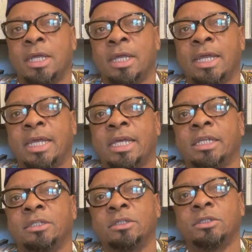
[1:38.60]

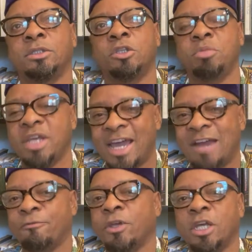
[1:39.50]
And to be
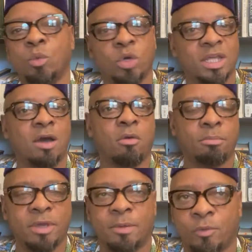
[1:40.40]
African without
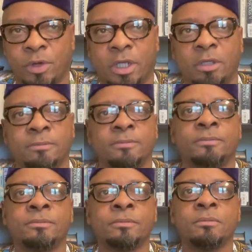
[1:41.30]
memory
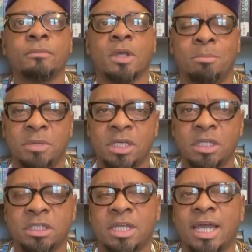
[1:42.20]

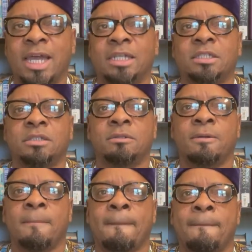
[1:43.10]
means that
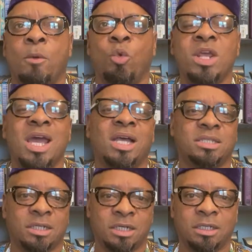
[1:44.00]
we as
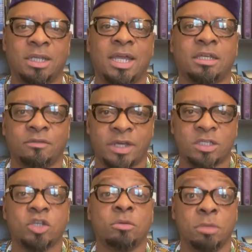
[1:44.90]
a collective, as a
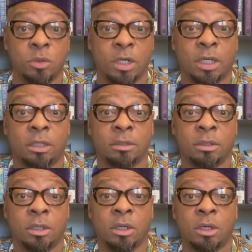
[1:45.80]
community,
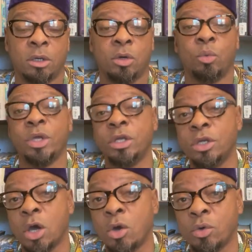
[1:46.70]
we
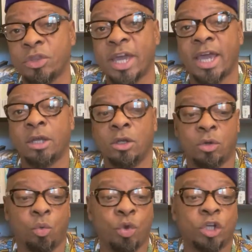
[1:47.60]
know that
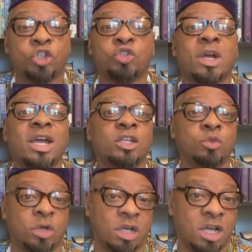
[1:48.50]
we're trying
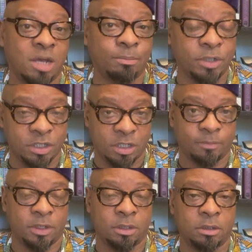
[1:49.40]
to accomplish something.